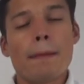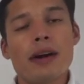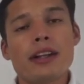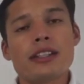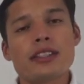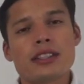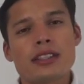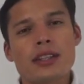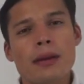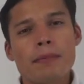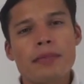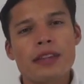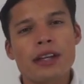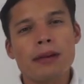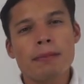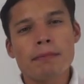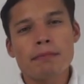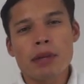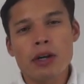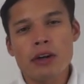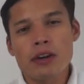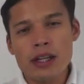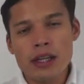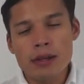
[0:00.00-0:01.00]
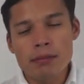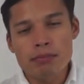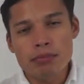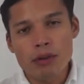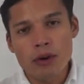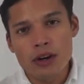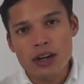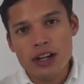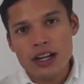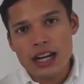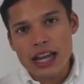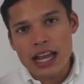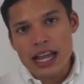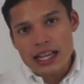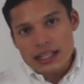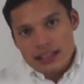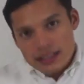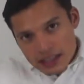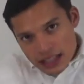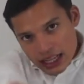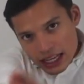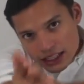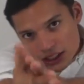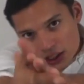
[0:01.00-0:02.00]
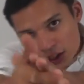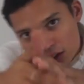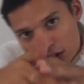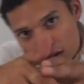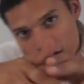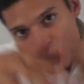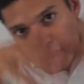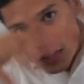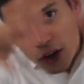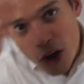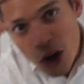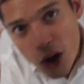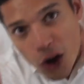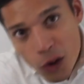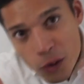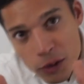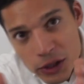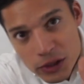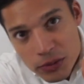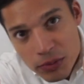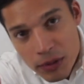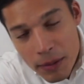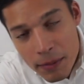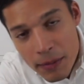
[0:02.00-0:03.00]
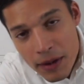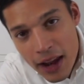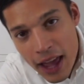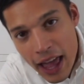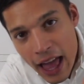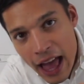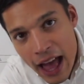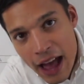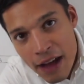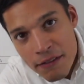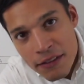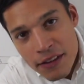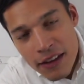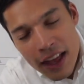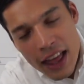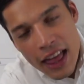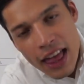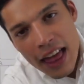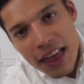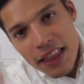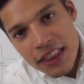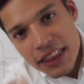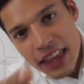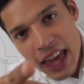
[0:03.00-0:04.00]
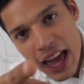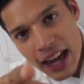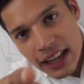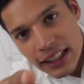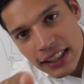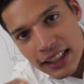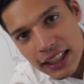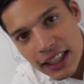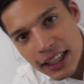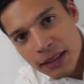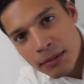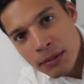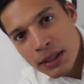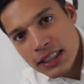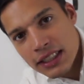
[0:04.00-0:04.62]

But something very important is that you should always remember to have that king